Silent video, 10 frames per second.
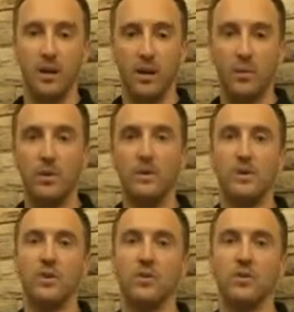I want
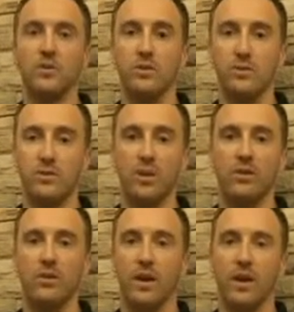to tell you, you
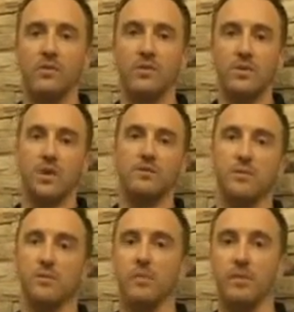don't have to
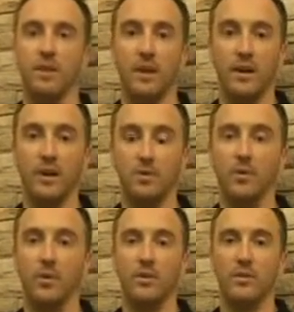suffer from that
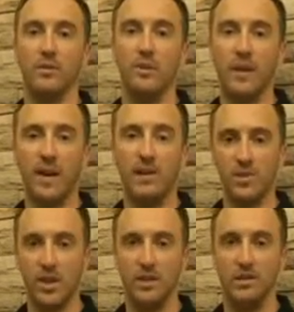anymore. You can
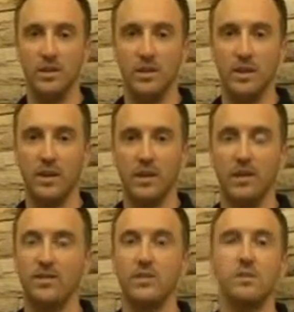change it.
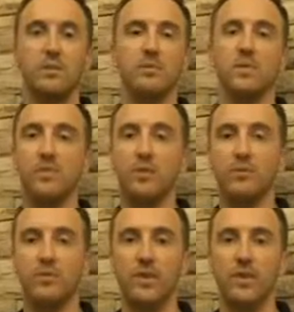It's not some
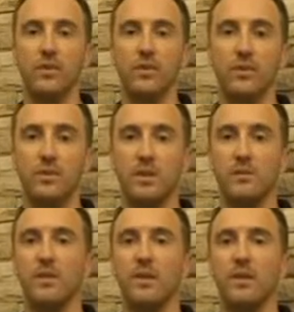difficult thing or
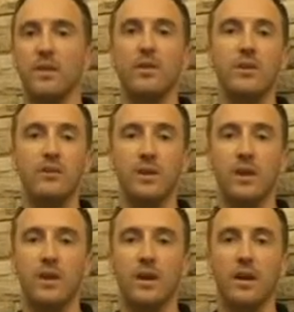something that only
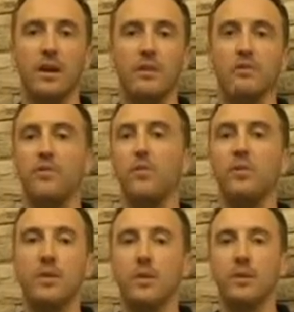
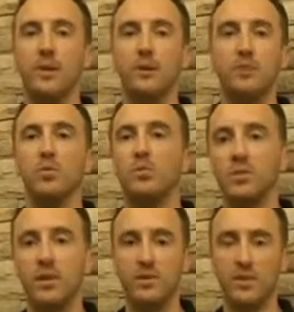a small
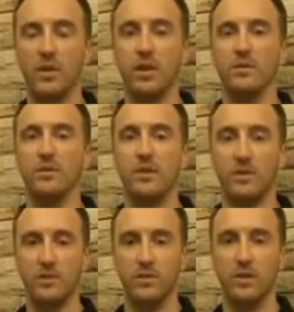percentage of guys
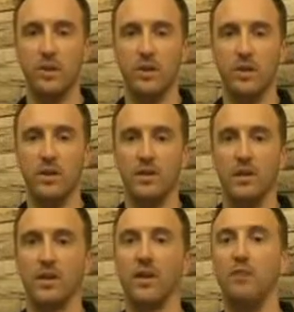can do.
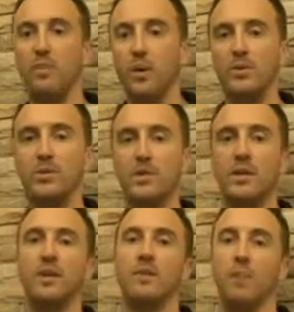Like, I've
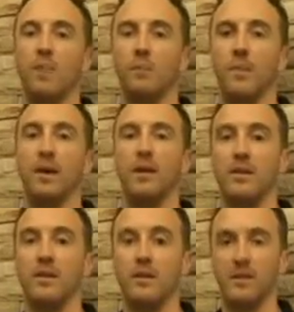personally
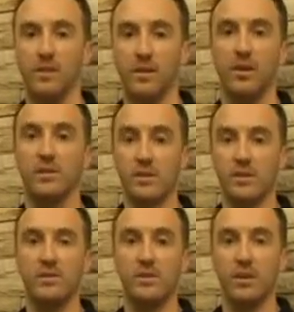met the guys that
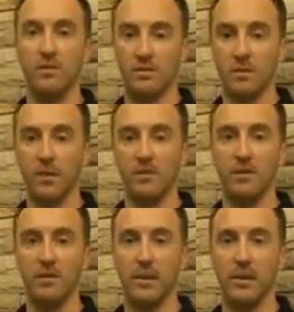use our
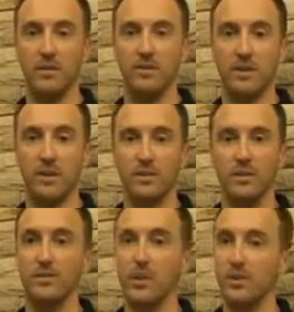information, our advice,
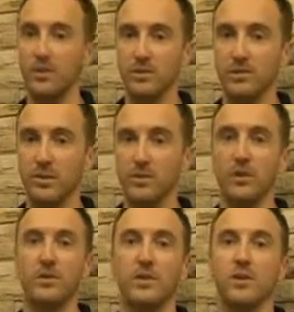and I've coached them. I've
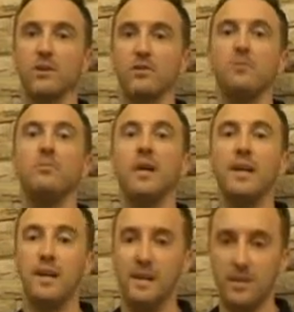coached guys for
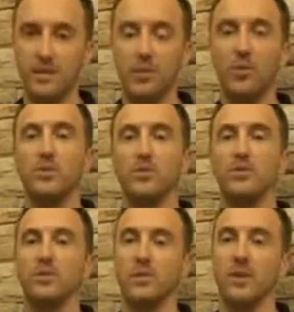many years, all
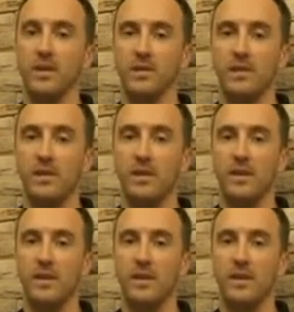sorts of guys.